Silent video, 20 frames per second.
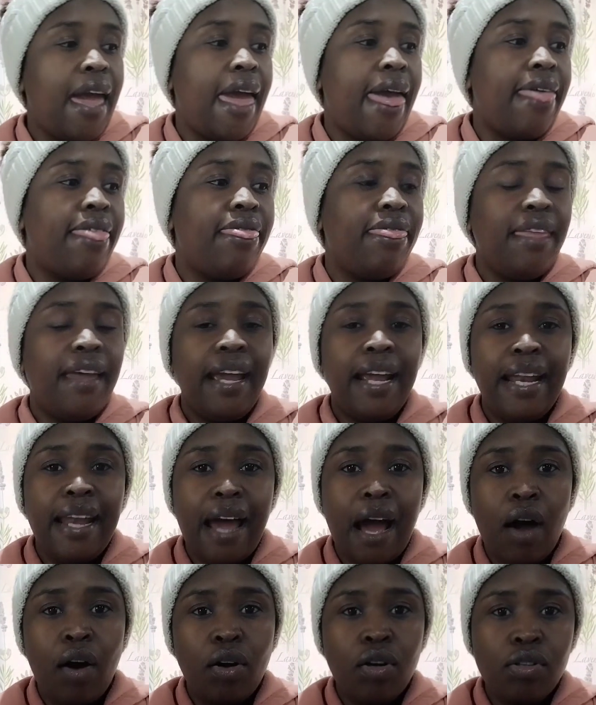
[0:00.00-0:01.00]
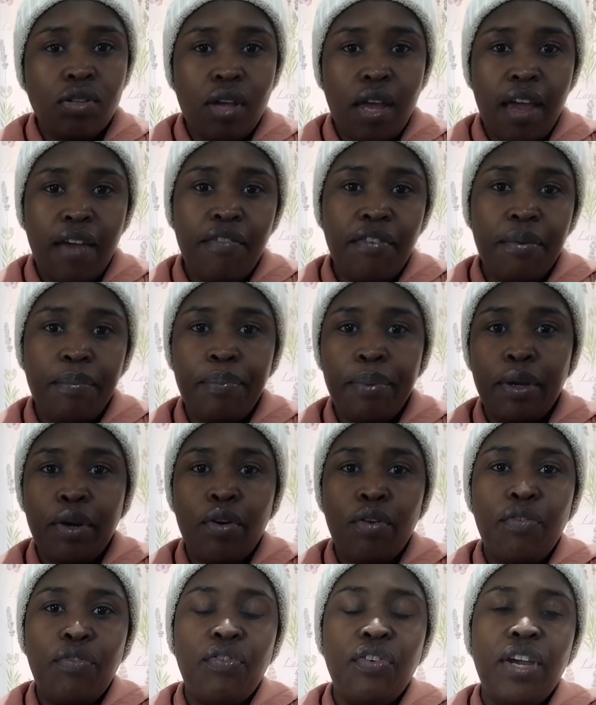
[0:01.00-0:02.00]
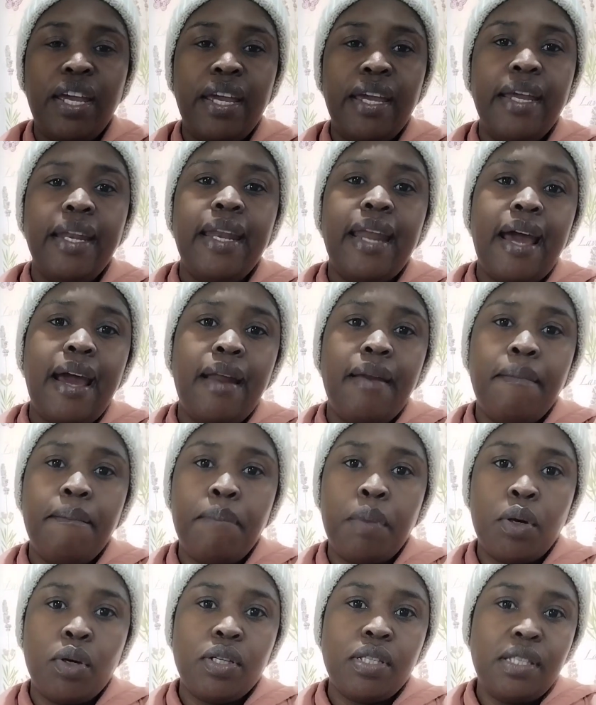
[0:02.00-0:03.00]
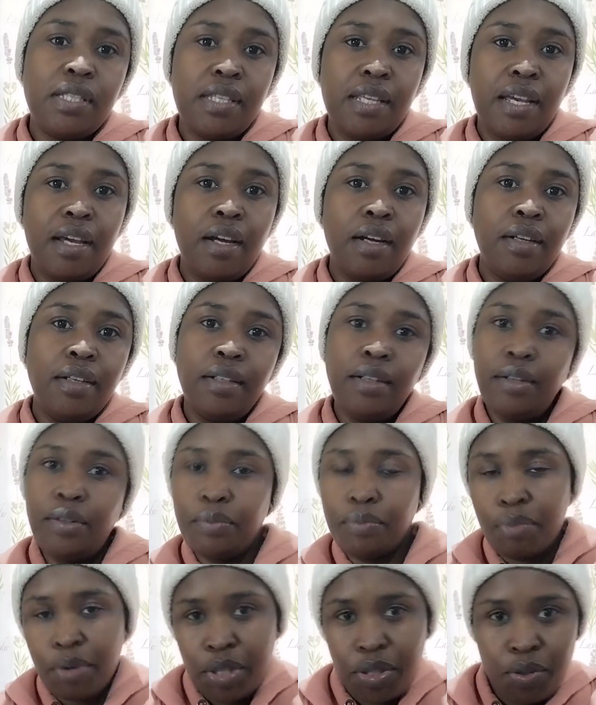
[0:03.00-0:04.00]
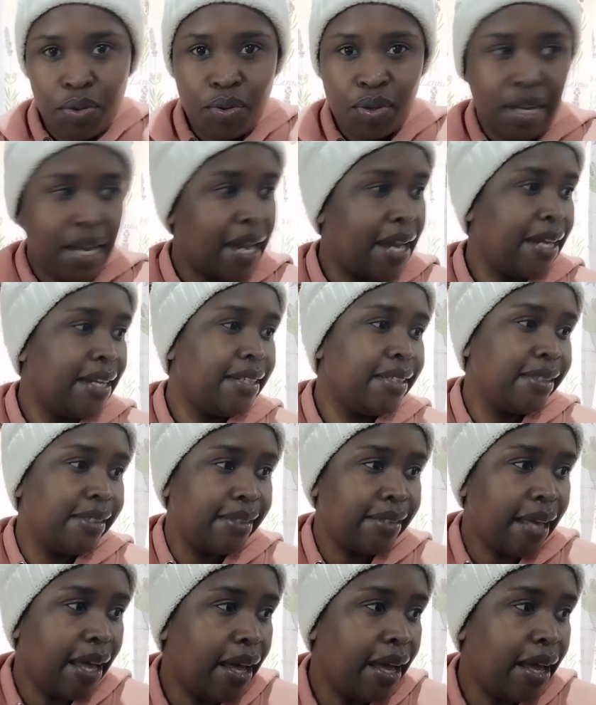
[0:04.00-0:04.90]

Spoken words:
And then I also have a bit of an unboxing with you guys.